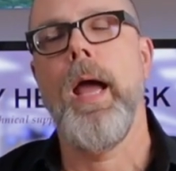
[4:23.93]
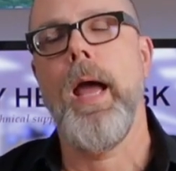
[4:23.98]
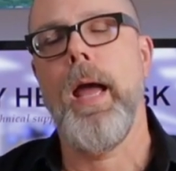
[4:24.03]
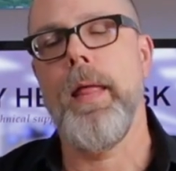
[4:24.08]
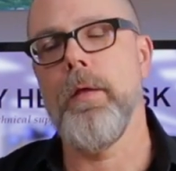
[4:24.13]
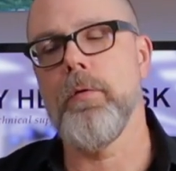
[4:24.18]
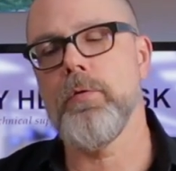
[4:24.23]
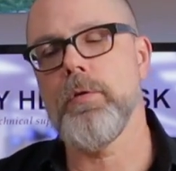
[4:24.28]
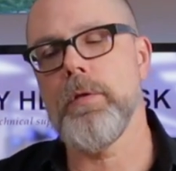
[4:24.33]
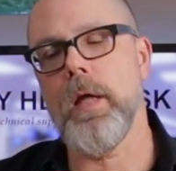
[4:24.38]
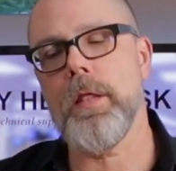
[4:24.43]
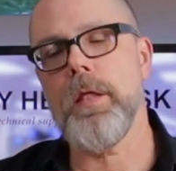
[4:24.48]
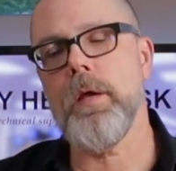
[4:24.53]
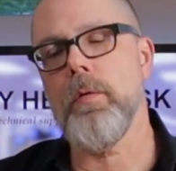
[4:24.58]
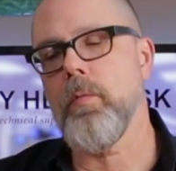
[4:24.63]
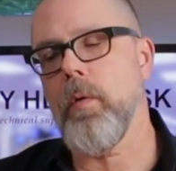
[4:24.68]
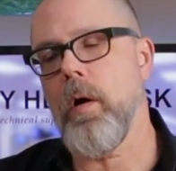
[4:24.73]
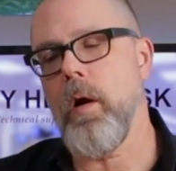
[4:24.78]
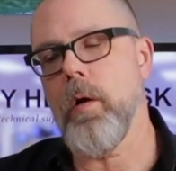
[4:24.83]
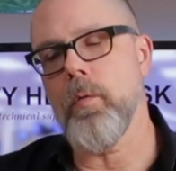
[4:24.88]
And there's nothing
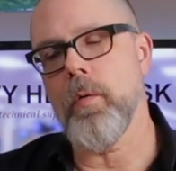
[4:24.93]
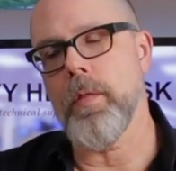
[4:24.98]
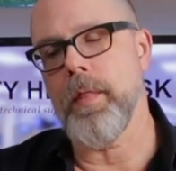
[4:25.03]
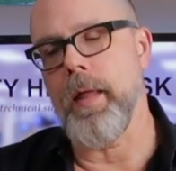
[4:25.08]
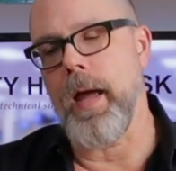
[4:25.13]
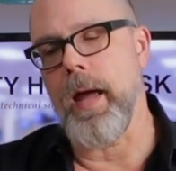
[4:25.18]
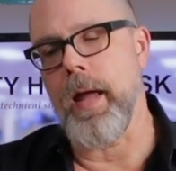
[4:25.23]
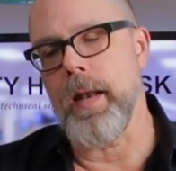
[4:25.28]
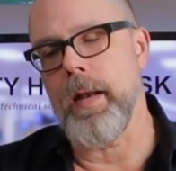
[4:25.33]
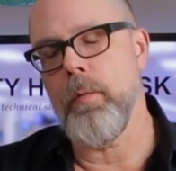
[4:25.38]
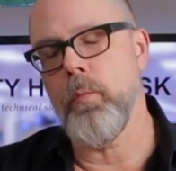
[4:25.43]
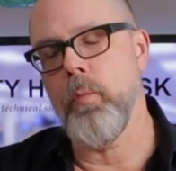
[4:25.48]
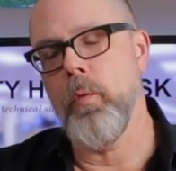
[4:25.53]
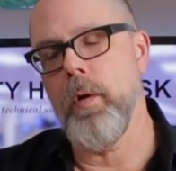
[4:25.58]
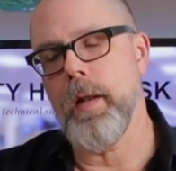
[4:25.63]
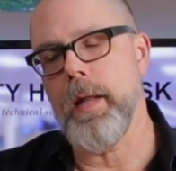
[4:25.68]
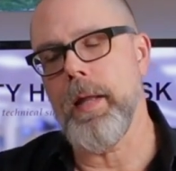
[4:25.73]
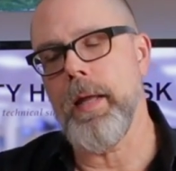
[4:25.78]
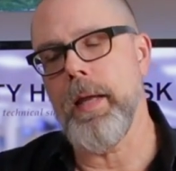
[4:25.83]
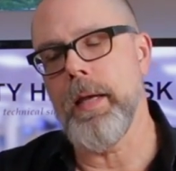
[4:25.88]
wrong with that. It
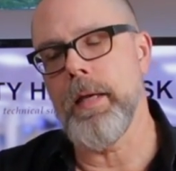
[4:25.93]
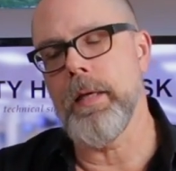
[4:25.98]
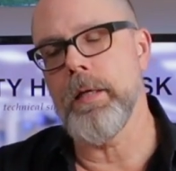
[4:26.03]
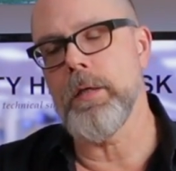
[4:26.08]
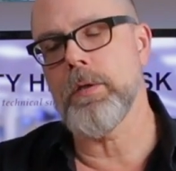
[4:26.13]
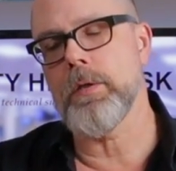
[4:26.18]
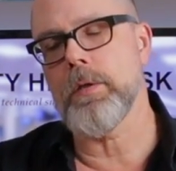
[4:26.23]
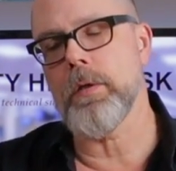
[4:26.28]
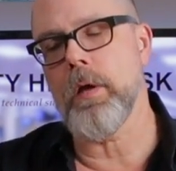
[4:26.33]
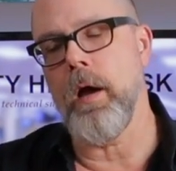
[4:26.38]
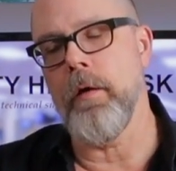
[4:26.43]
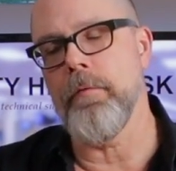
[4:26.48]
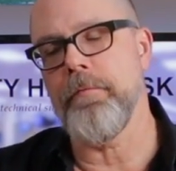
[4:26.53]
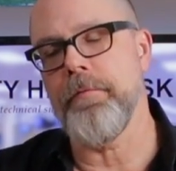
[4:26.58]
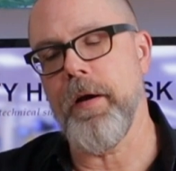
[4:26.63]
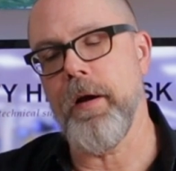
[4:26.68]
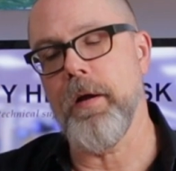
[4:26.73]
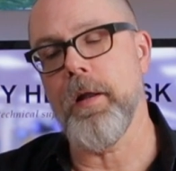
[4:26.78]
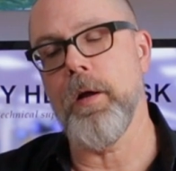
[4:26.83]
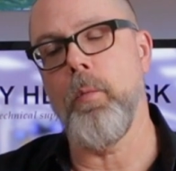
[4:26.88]
really is a
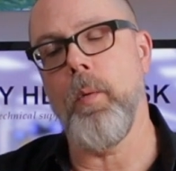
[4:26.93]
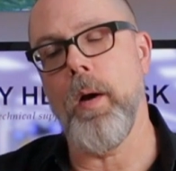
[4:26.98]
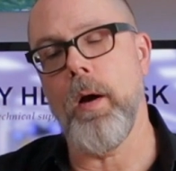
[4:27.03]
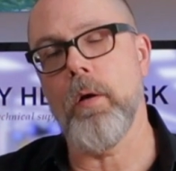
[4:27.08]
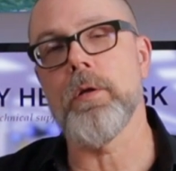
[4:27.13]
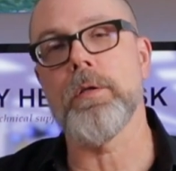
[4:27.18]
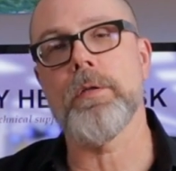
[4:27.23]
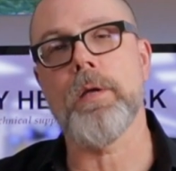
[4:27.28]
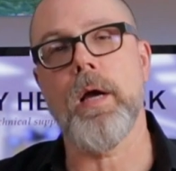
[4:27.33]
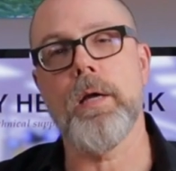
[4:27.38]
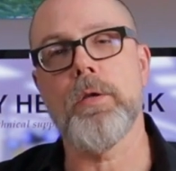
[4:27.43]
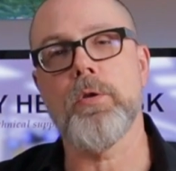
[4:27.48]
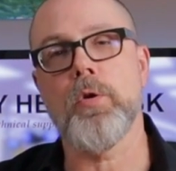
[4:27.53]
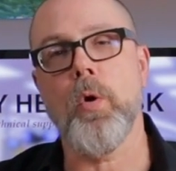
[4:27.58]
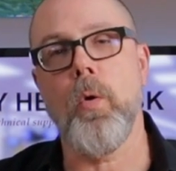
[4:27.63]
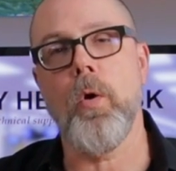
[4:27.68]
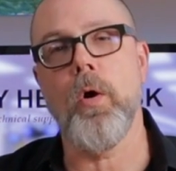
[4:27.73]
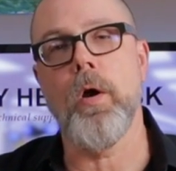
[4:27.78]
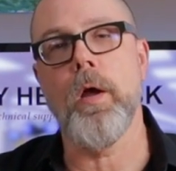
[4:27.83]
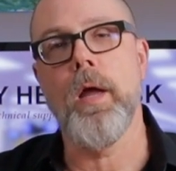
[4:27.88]
fairly well-designed
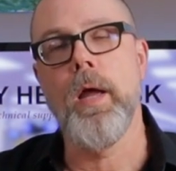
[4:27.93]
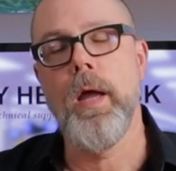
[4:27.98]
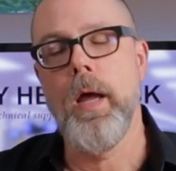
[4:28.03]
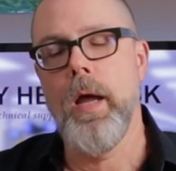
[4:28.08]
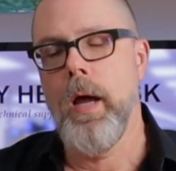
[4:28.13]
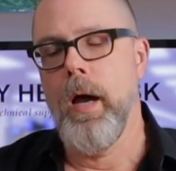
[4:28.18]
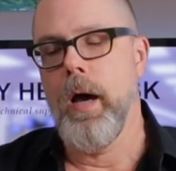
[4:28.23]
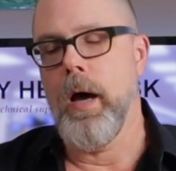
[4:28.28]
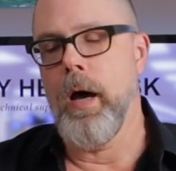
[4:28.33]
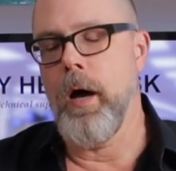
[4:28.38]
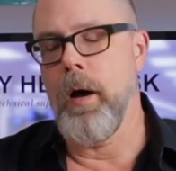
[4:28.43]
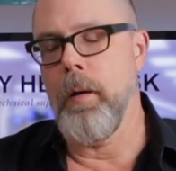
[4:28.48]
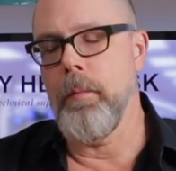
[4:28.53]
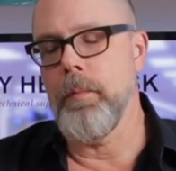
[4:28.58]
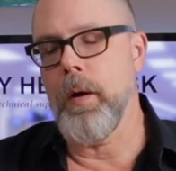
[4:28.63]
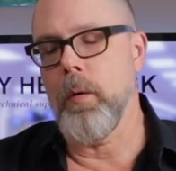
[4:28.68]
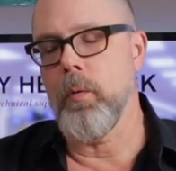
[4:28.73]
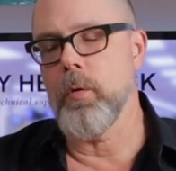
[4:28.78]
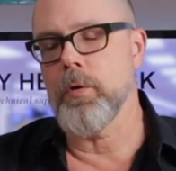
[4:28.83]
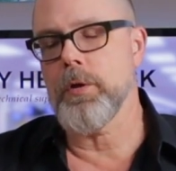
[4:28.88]
toy.
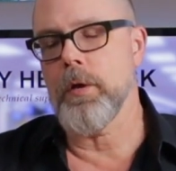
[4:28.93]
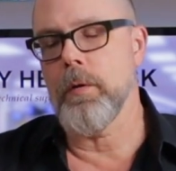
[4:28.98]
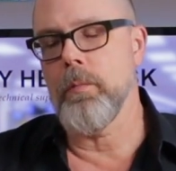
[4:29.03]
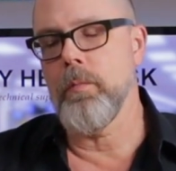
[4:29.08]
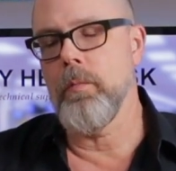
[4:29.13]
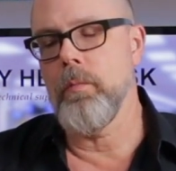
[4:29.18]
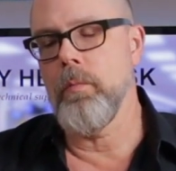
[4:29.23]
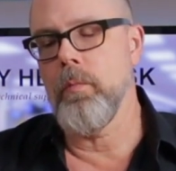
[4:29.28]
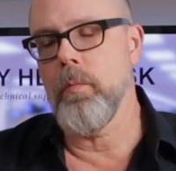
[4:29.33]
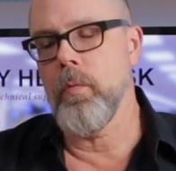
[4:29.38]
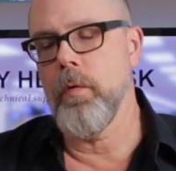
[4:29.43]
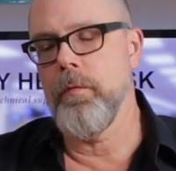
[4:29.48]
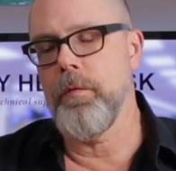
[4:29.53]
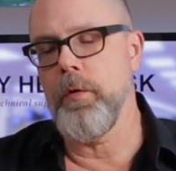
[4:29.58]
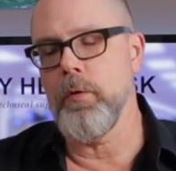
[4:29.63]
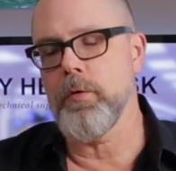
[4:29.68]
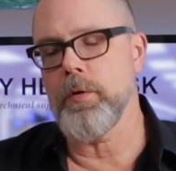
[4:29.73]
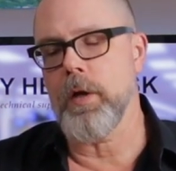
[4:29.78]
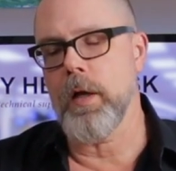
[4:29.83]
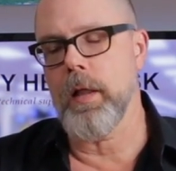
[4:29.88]
There were some
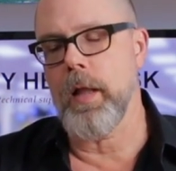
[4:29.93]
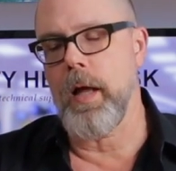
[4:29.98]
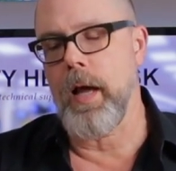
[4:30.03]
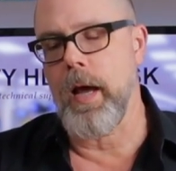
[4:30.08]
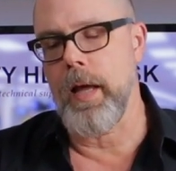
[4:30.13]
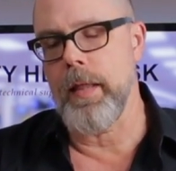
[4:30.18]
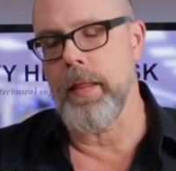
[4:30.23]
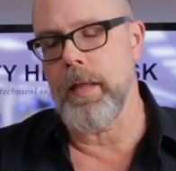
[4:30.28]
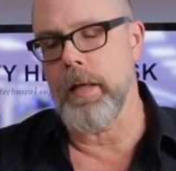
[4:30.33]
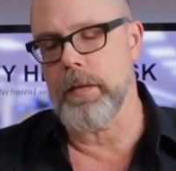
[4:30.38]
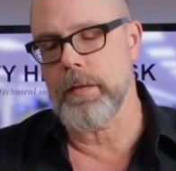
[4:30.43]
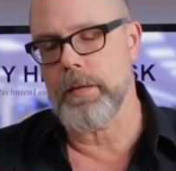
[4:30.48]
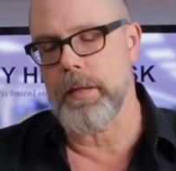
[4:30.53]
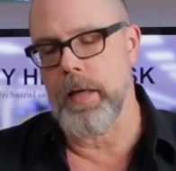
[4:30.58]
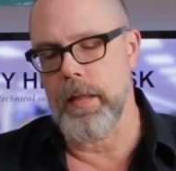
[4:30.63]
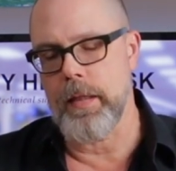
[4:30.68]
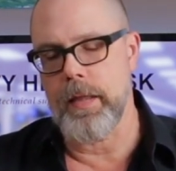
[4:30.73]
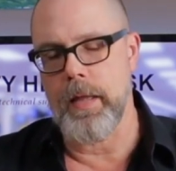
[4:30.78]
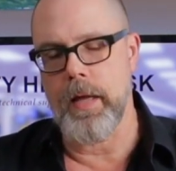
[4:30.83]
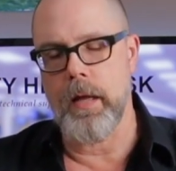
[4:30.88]
reviews online that
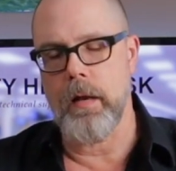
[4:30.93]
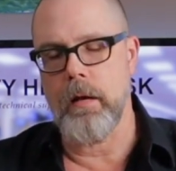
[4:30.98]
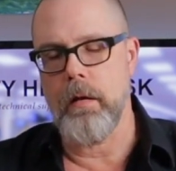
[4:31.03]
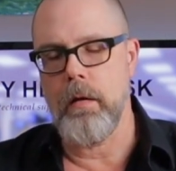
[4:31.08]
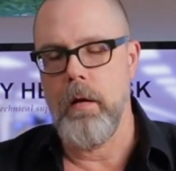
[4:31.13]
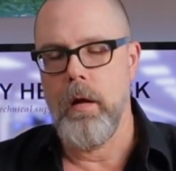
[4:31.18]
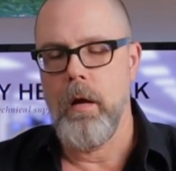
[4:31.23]
said that